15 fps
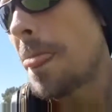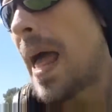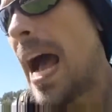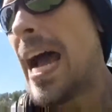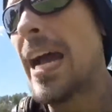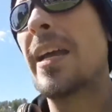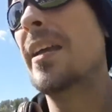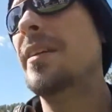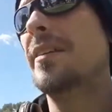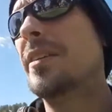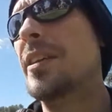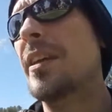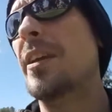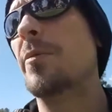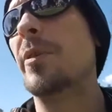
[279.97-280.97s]
I
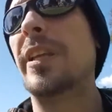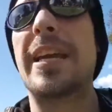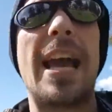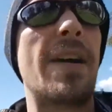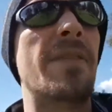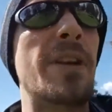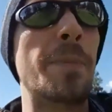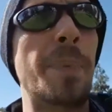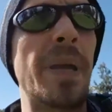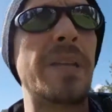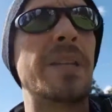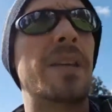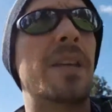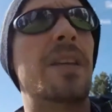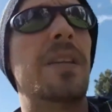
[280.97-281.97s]
didn't really have an
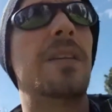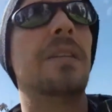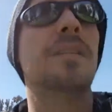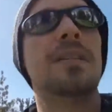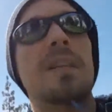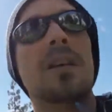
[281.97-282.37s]
opinion.